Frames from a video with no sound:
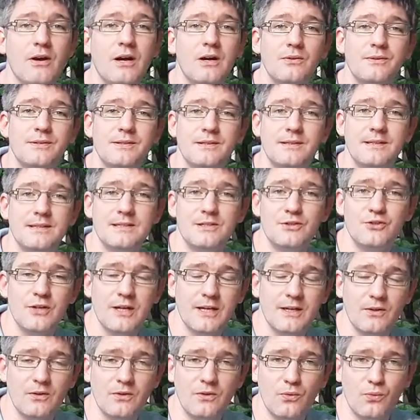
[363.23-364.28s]
out this
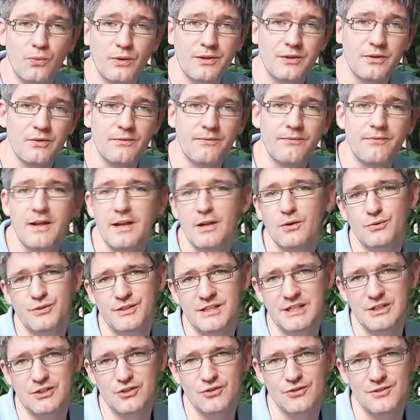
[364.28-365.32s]
channel with your fellow
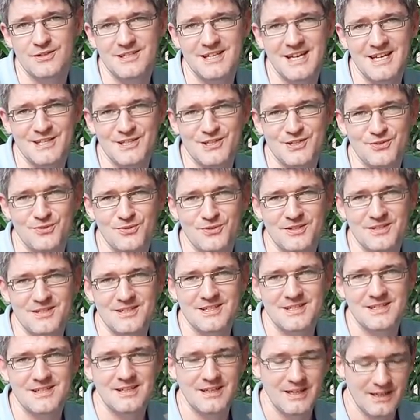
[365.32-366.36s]
teachers and
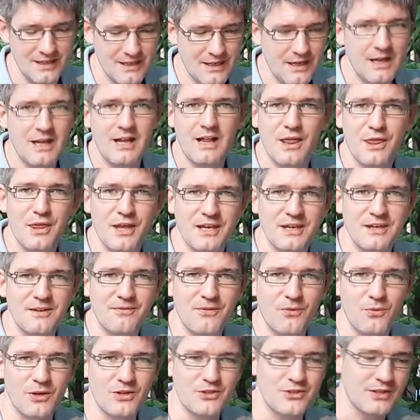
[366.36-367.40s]
students. Thank you
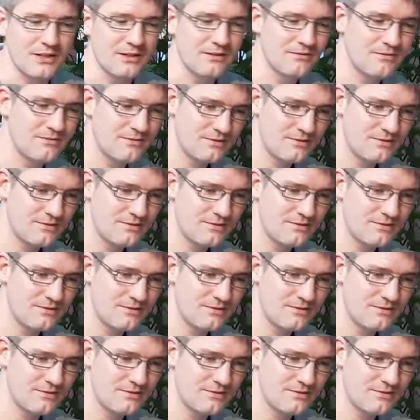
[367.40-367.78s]
for watching.